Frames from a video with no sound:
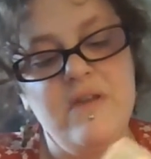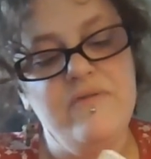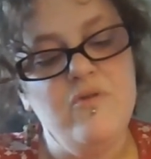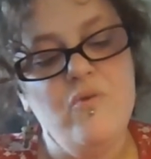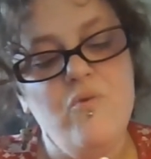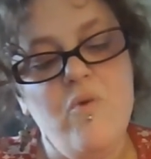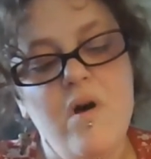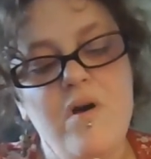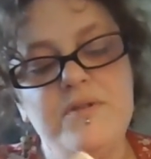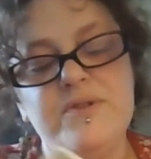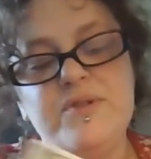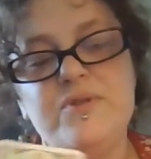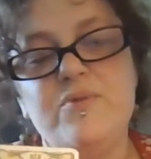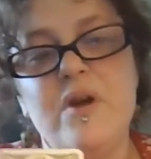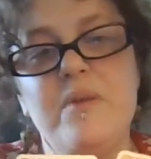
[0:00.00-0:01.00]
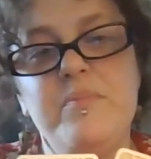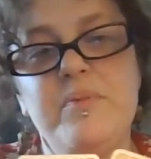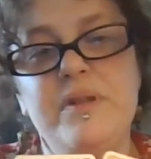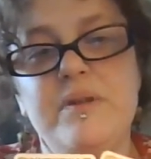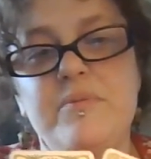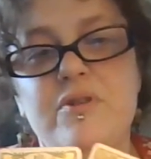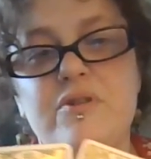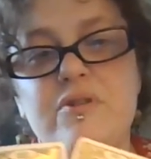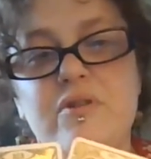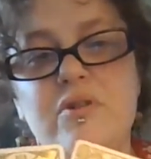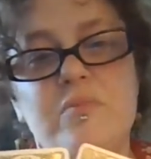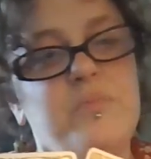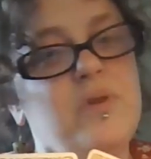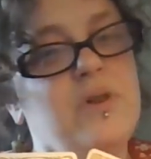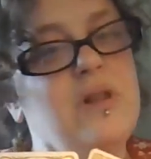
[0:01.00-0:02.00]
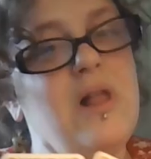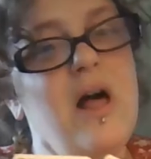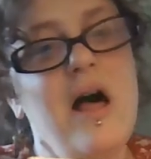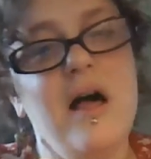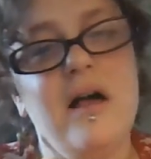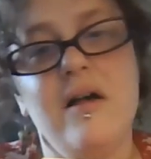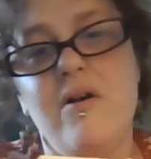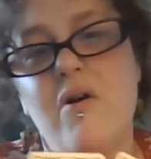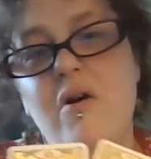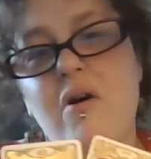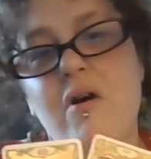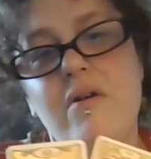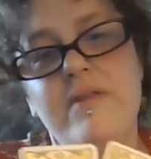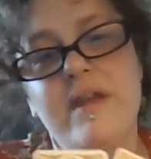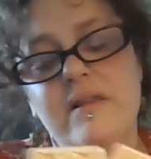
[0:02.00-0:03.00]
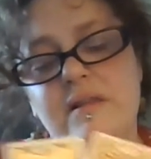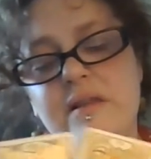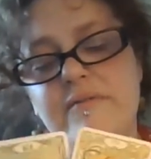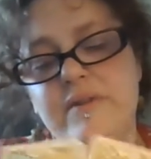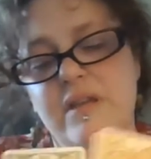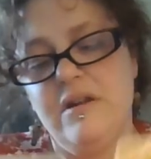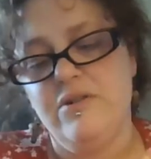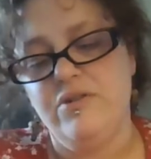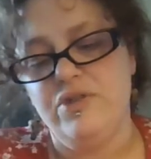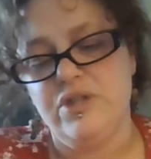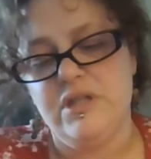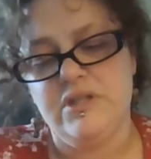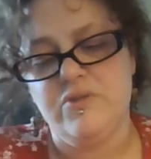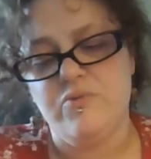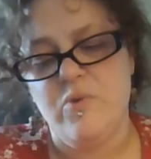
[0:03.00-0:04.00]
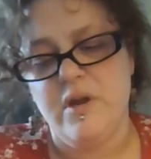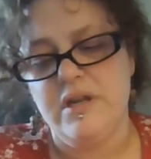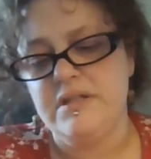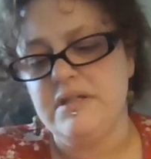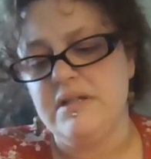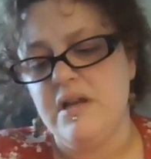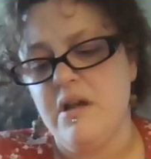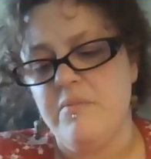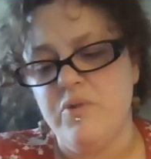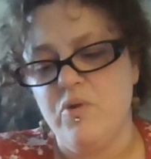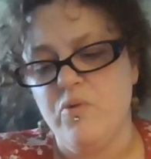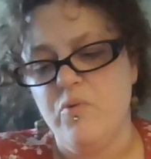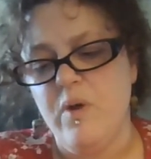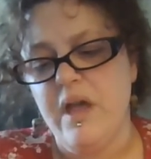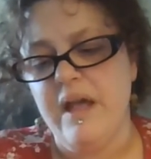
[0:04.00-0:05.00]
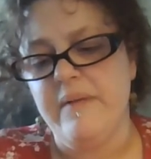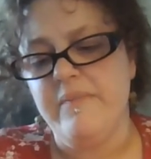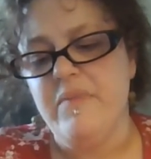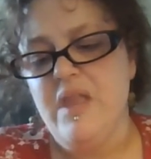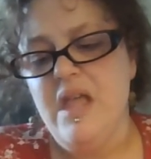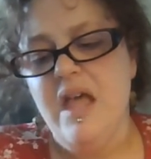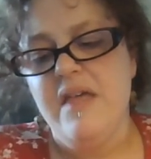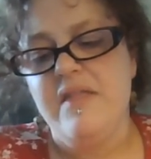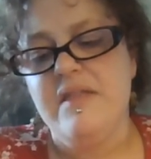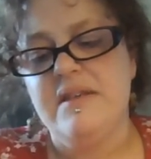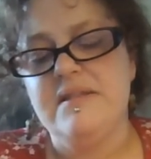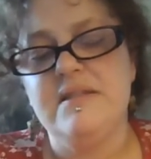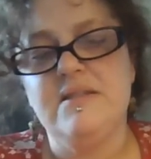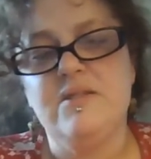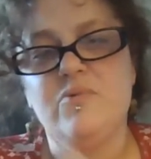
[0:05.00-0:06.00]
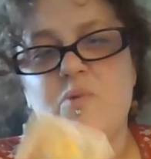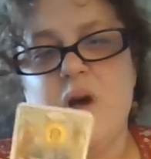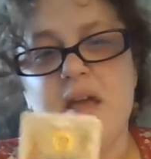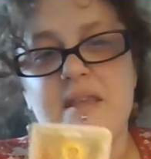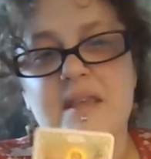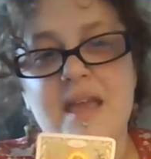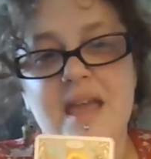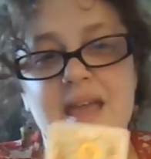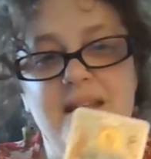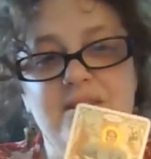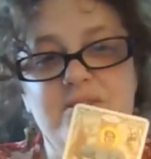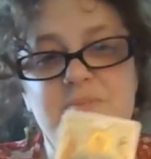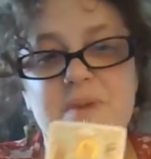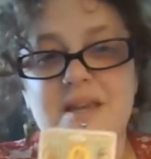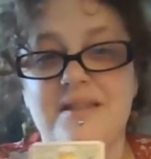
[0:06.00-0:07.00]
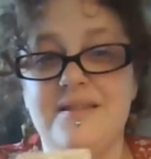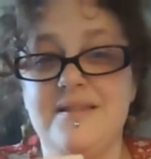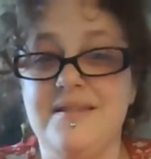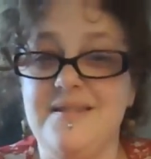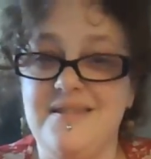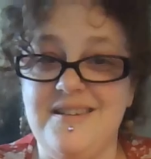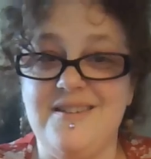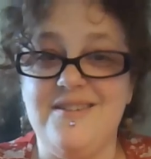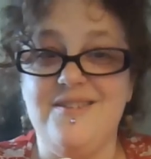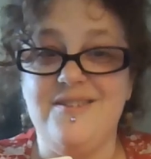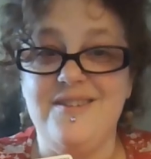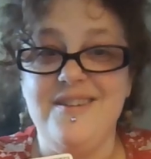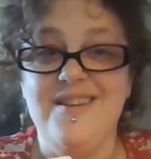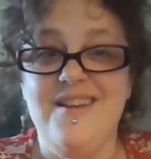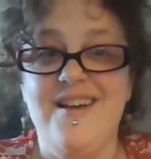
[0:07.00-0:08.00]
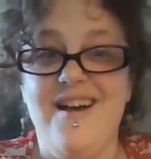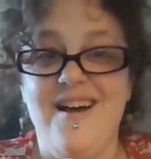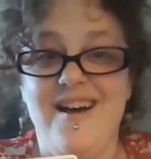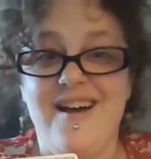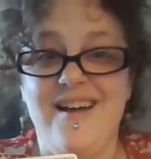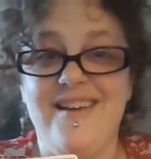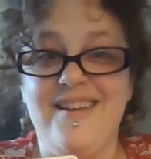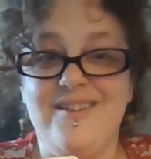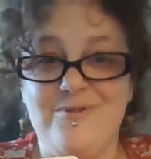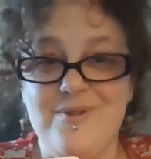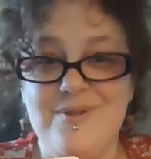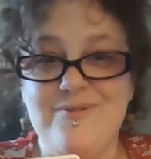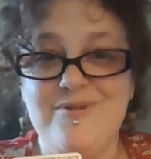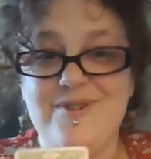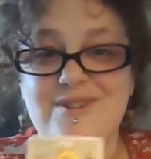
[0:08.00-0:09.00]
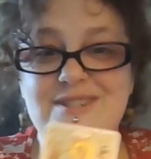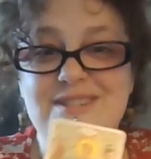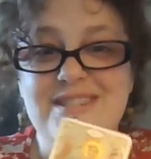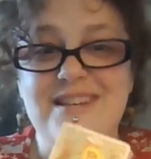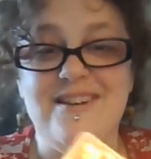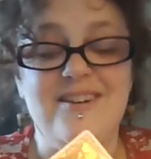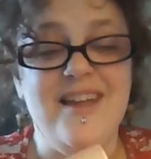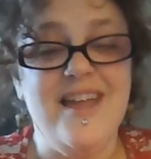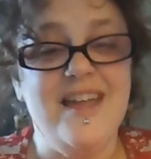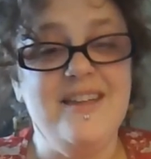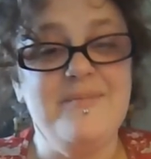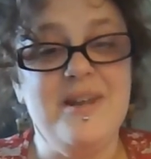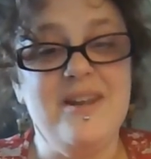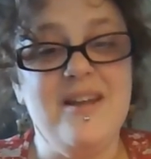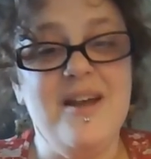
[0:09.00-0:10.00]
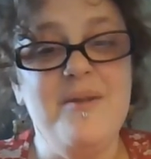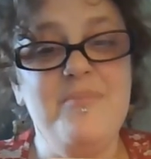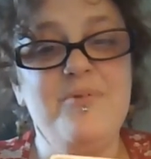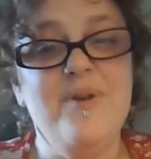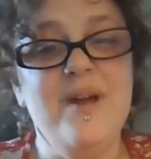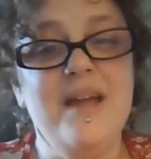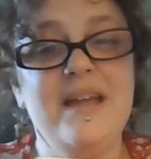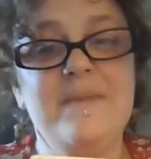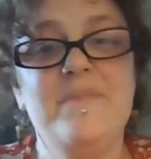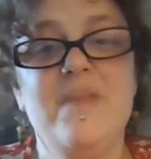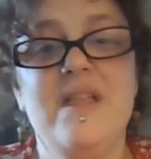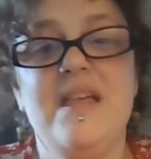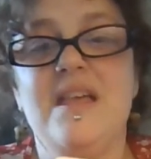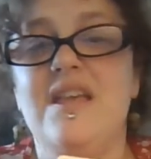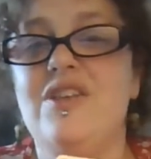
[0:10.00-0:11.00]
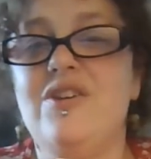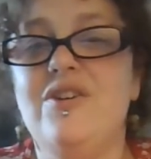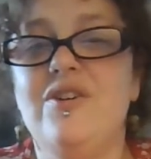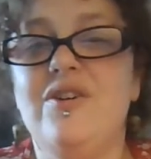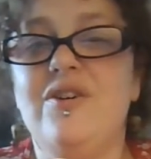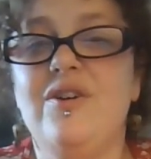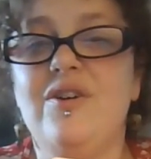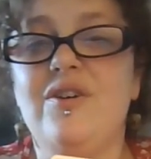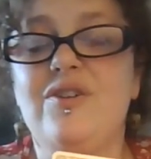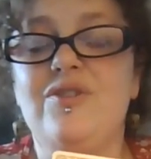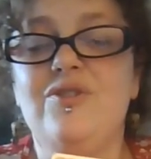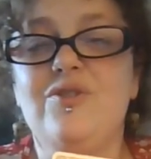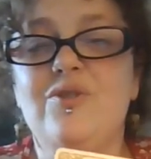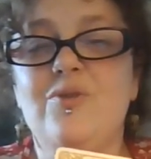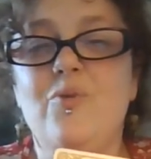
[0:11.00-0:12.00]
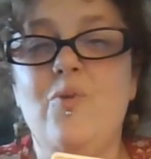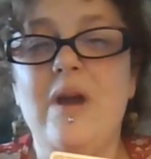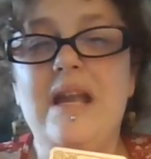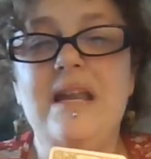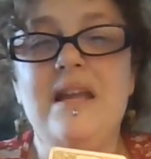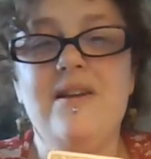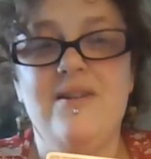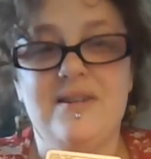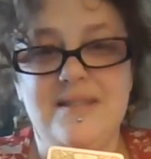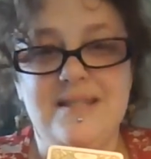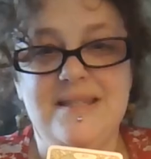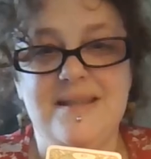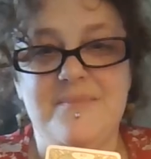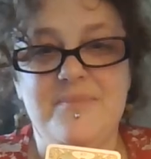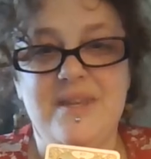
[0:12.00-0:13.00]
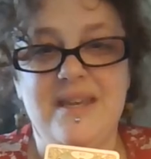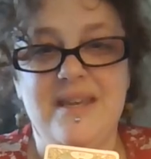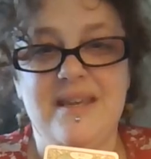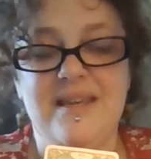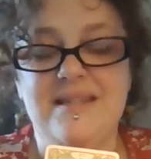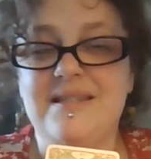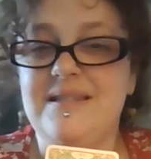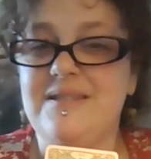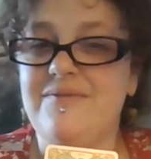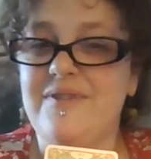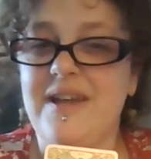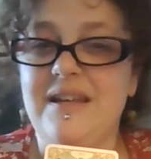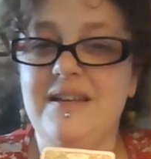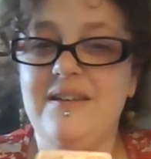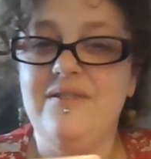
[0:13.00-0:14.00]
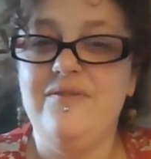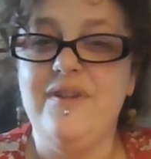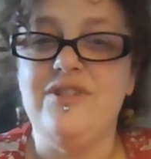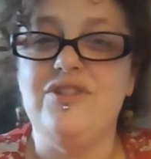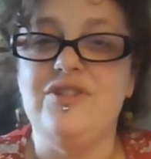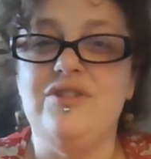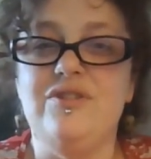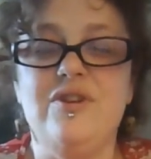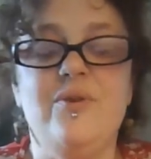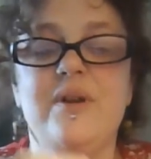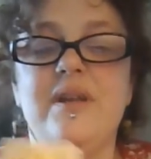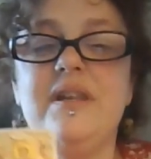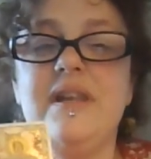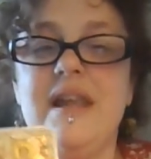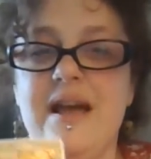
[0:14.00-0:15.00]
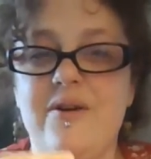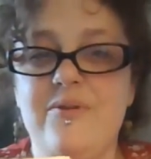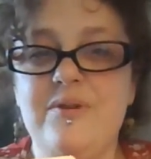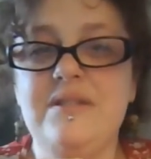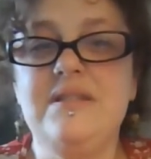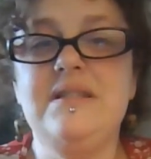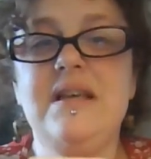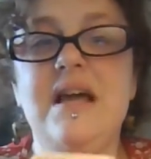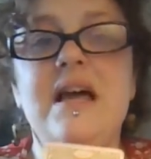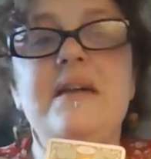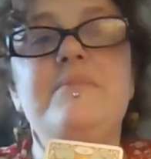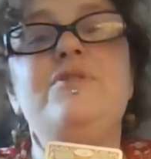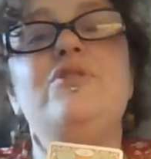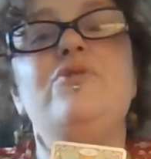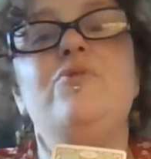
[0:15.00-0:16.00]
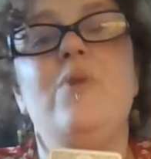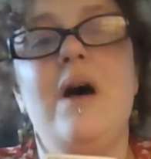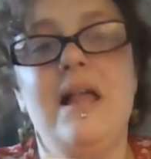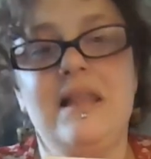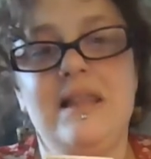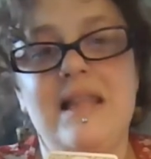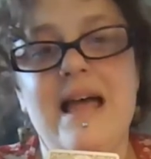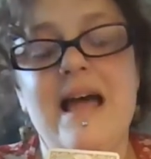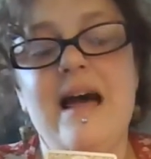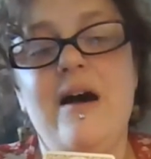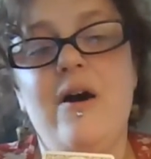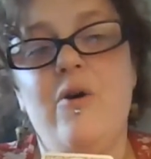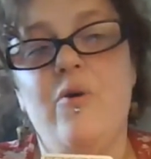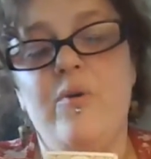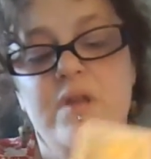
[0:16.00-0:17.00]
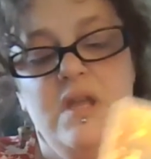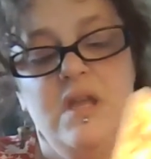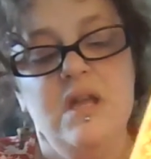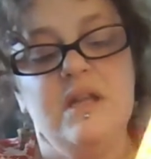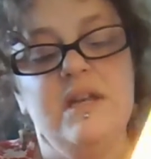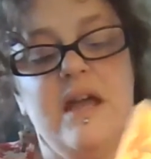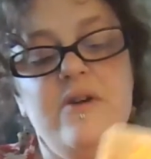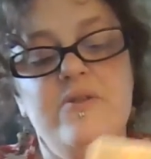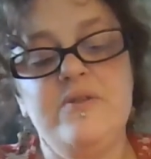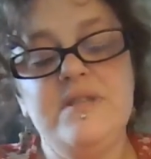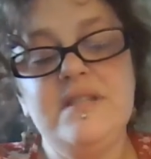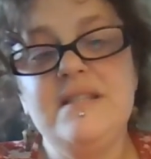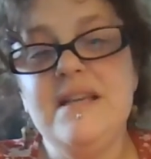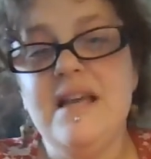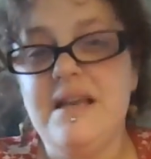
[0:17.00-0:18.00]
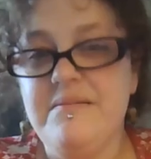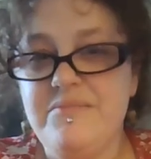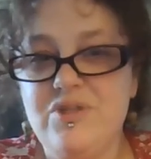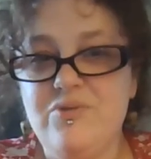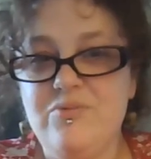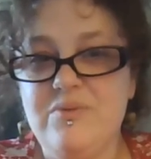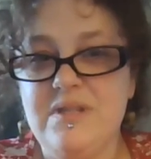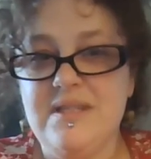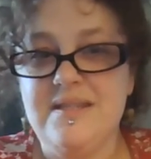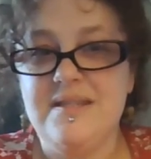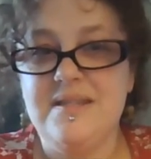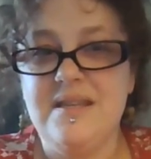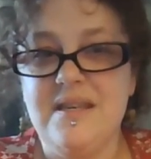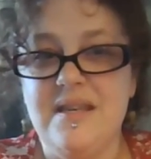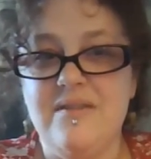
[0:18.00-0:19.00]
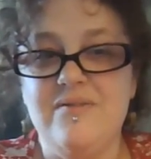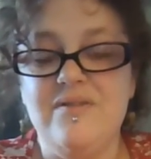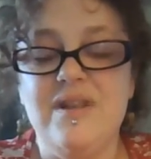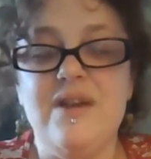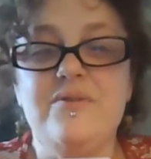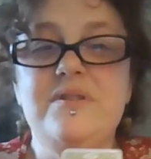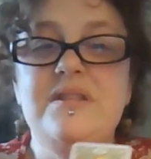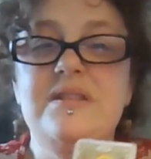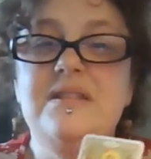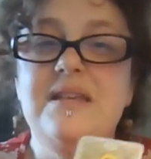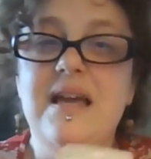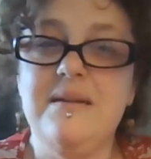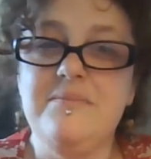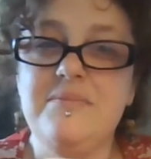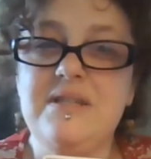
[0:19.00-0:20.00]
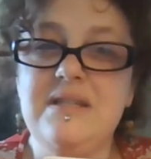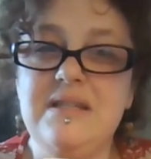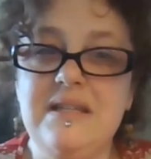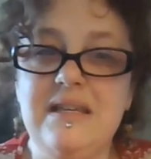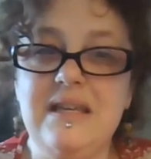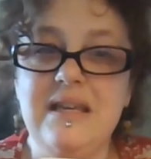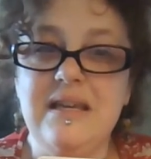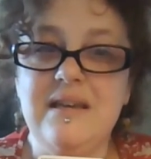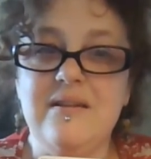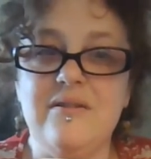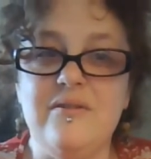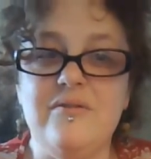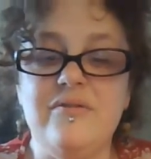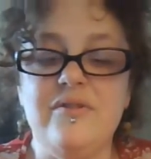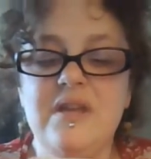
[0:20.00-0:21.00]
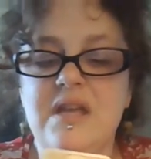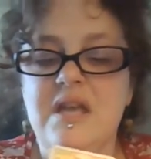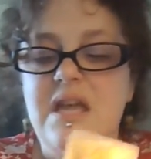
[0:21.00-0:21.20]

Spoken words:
If your walls are up, Libra, you're going to block all that loving energy that's wanting to come your way. This is why the Hanged Man is still in reverse here. Hanged Man upright. You're waiting on something. It's divine intervention. No, now is the time to allow. Now is the time to receive. Now is the time to give.